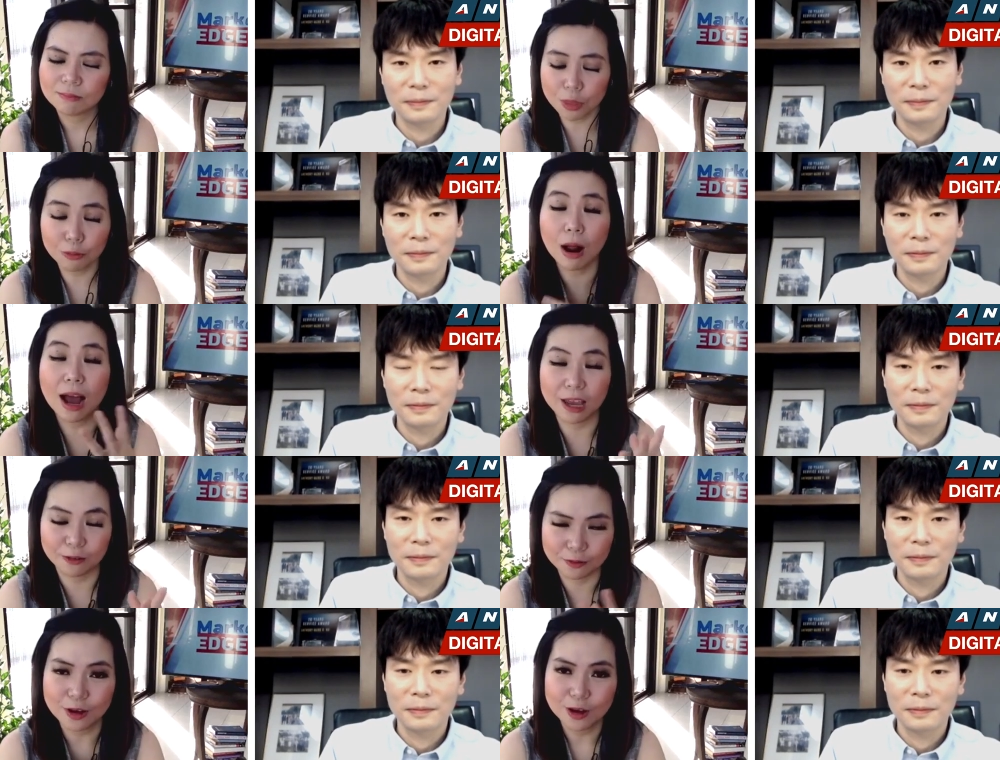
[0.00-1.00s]
Speaker 1: thrive
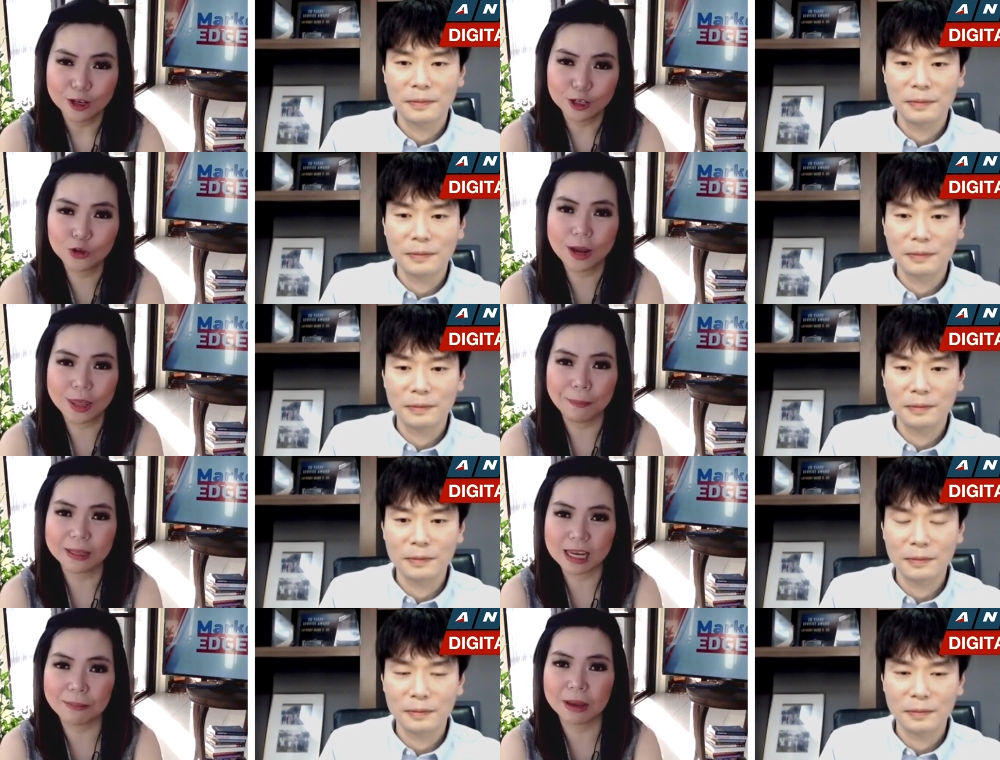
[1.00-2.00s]
during the
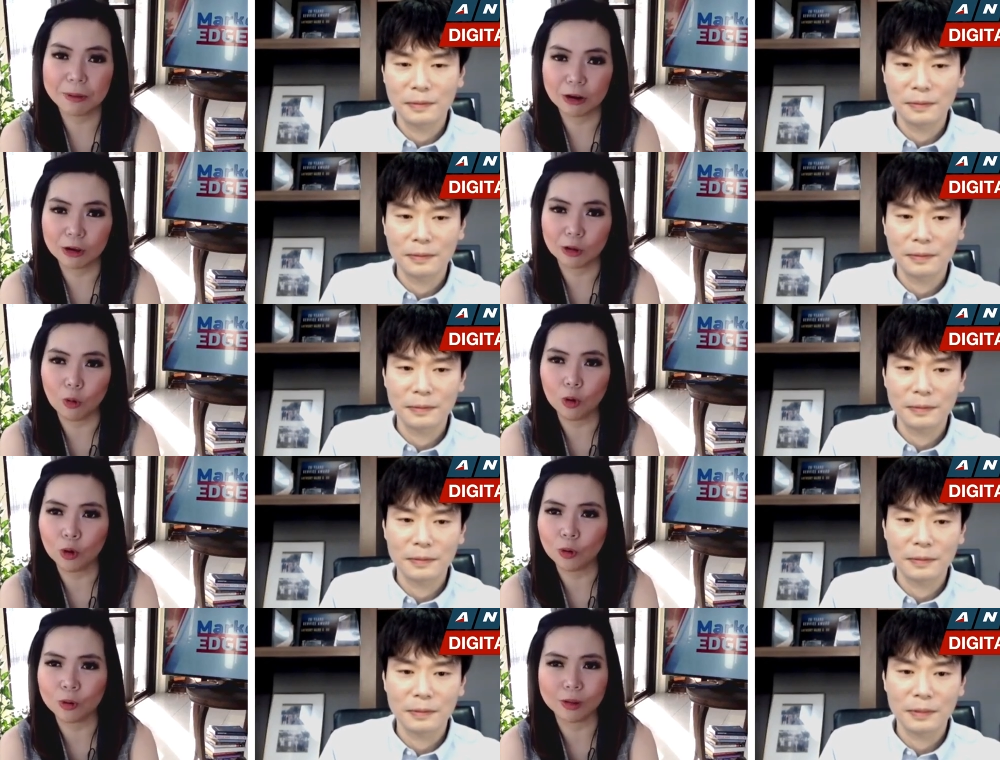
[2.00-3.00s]
pandemic period,
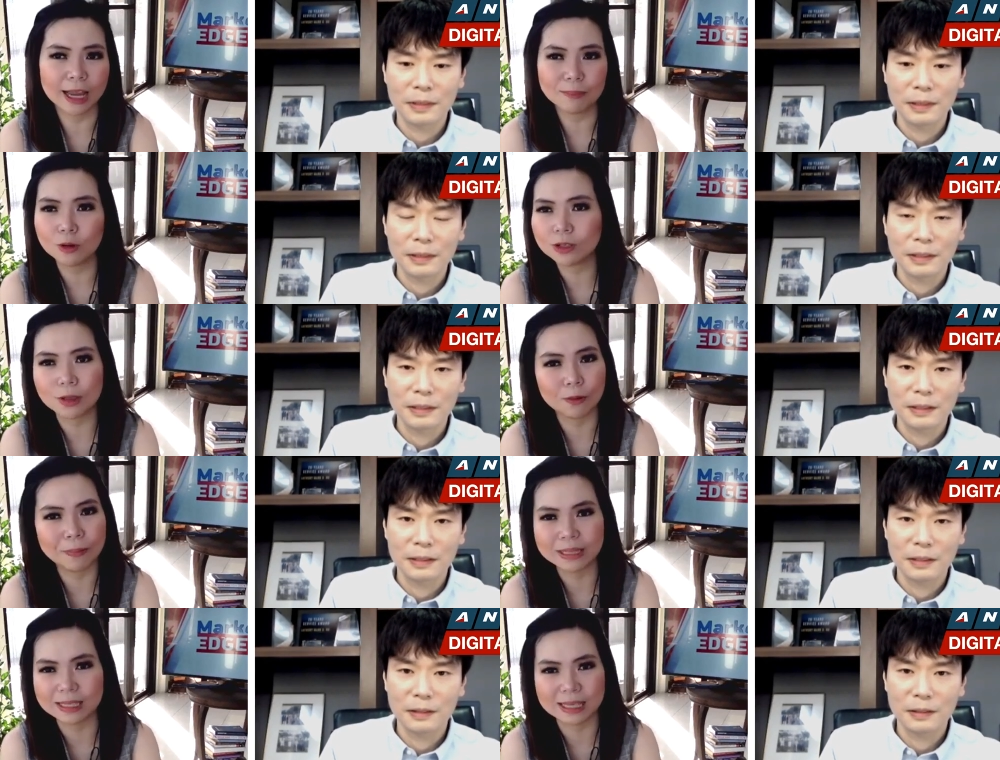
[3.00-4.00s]
or like most other
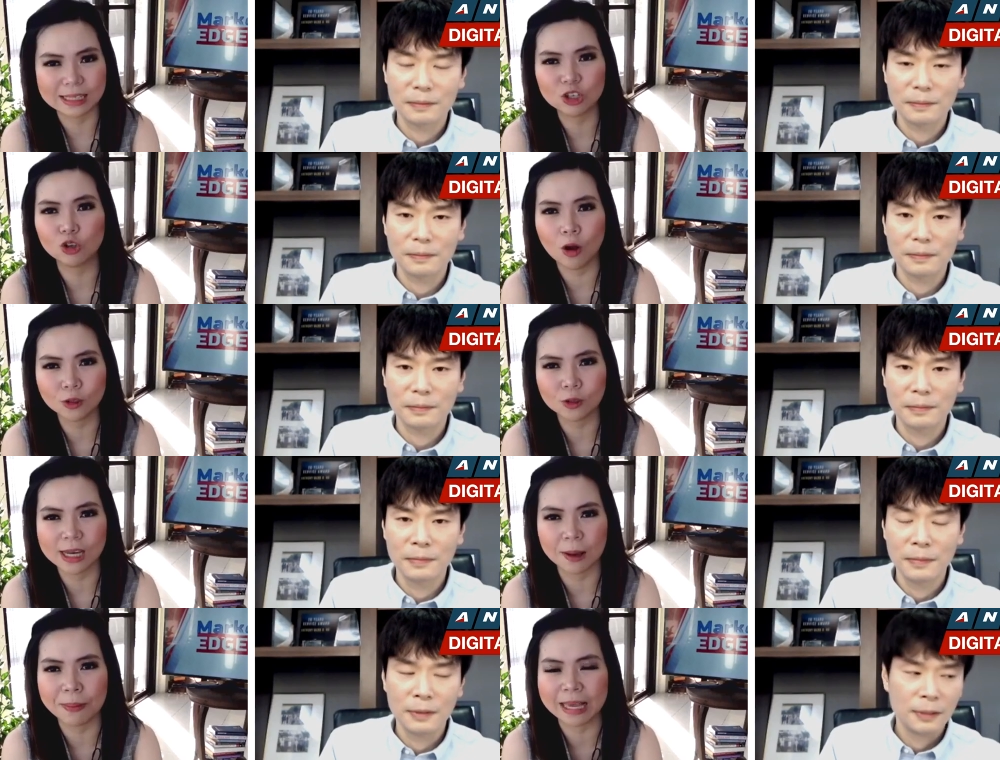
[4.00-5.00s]
businesses, did you also
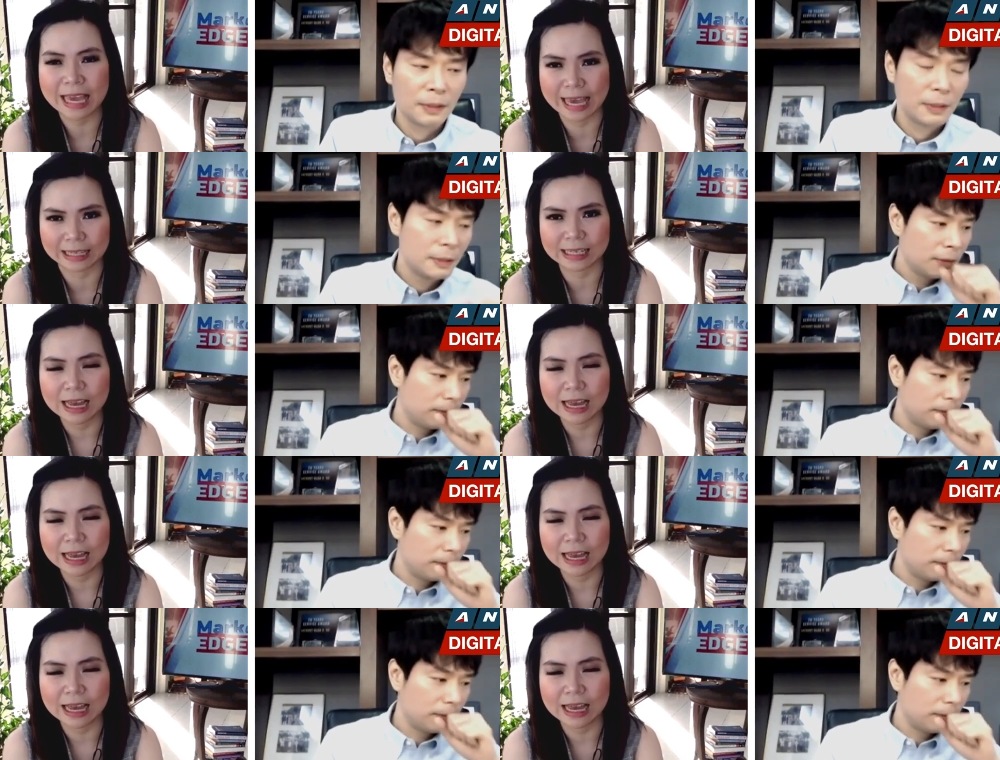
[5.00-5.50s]
take a big hit?